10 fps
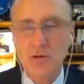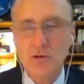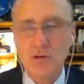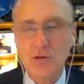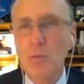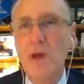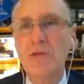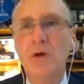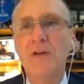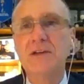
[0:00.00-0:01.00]
weather
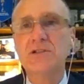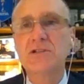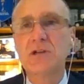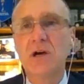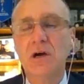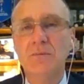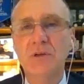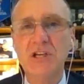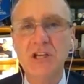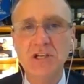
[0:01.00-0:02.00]
events,
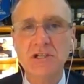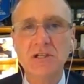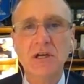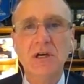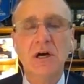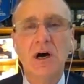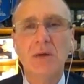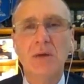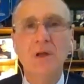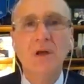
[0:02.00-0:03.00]
heat.
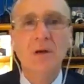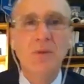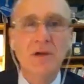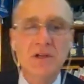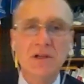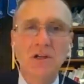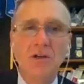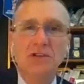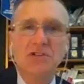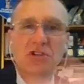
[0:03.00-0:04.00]
But
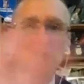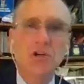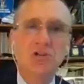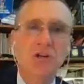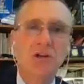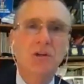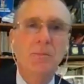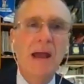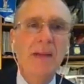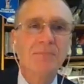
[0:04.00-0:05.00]
this just shows the
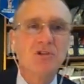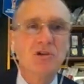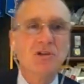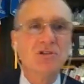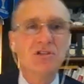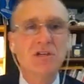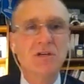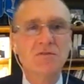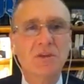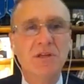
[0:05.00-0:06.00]
map that you can see
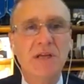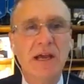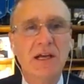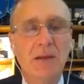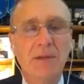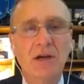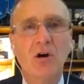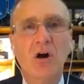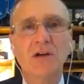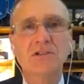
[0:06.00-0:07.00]
of some of the economic
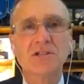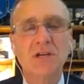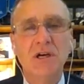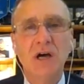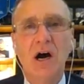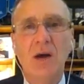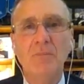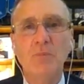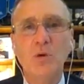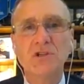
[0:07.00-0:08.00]
costs,
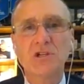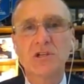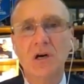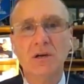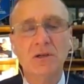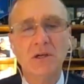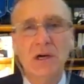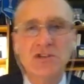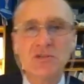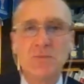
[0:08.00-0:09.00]
which
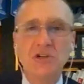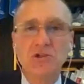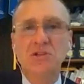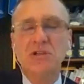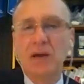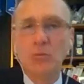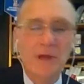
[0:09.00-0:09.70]
especially we